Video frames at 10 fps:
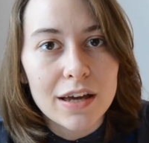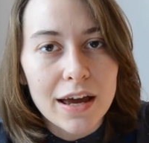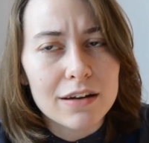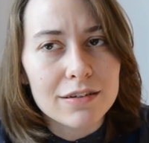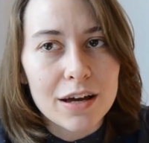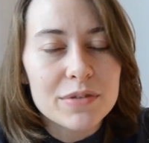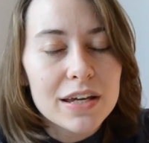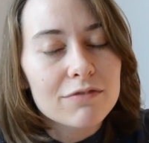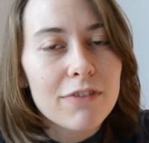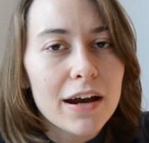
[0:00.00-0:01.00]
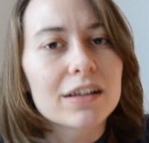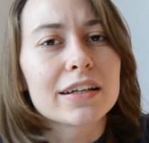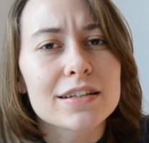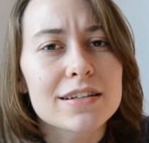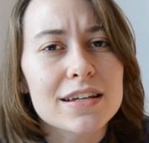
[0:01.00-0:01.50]
And I'm saying finally,
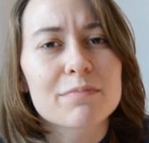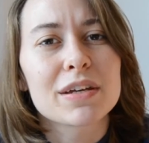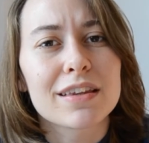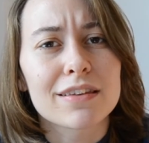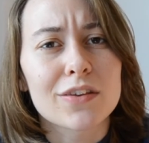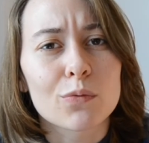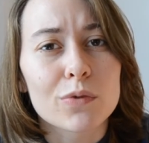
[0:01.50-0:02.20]
it doesn't mean that they're